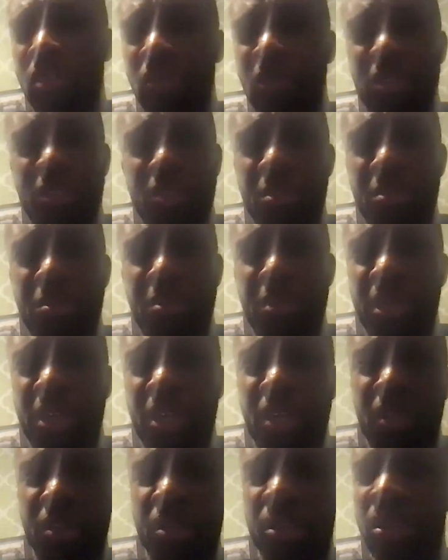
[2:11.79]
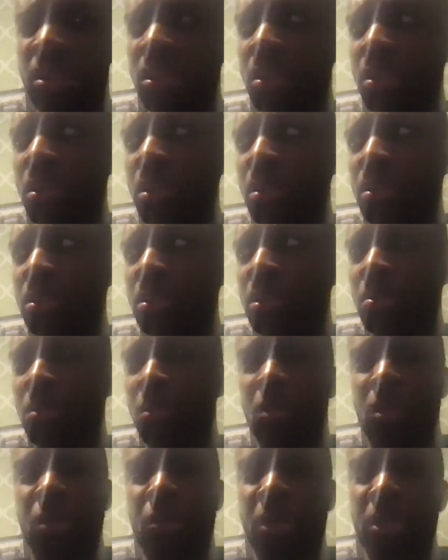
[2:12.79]
WBA Super
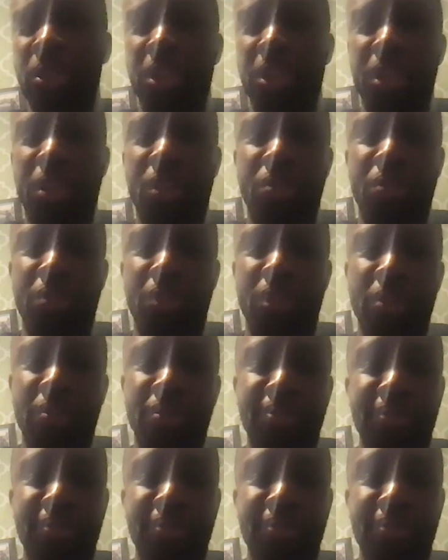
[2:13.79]
Welterweight title fight.